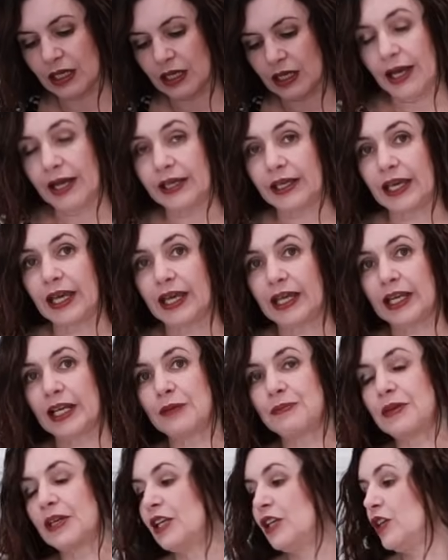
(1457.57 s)
Again,
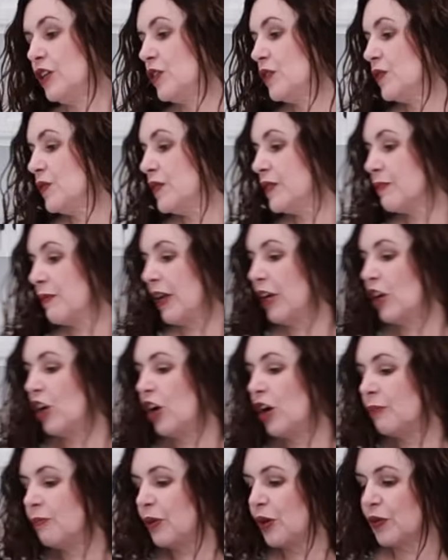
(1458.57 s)
I'm gonna use my
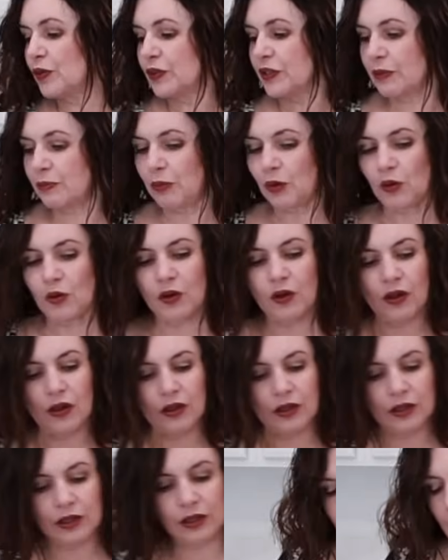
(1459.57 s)
compost
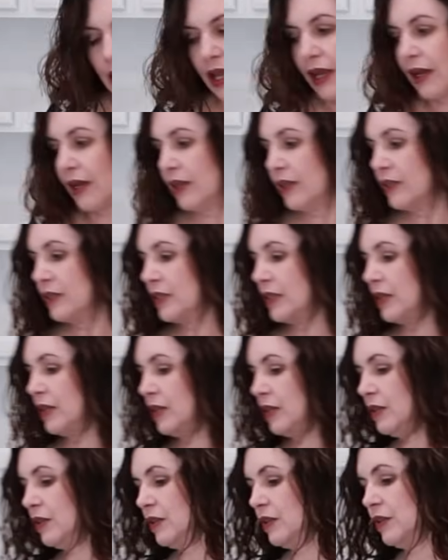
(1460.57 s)
bowl and
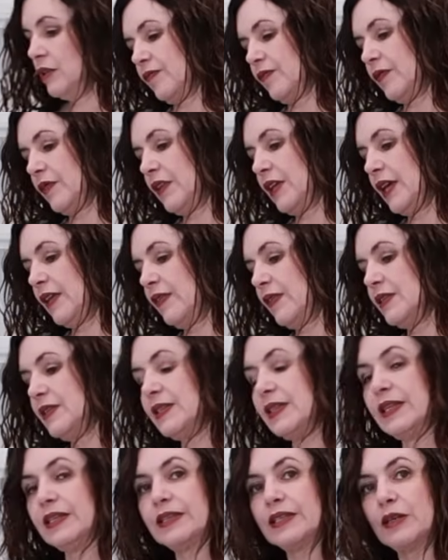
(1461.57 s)
get the
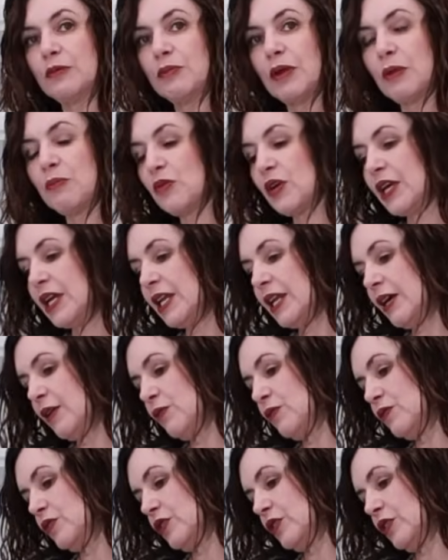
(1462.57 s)
seeds and membrane
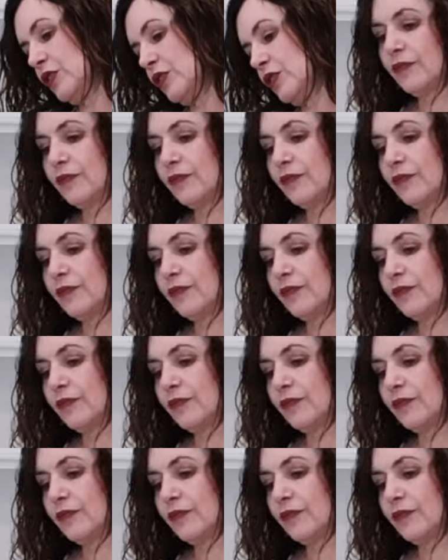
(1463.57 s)
out.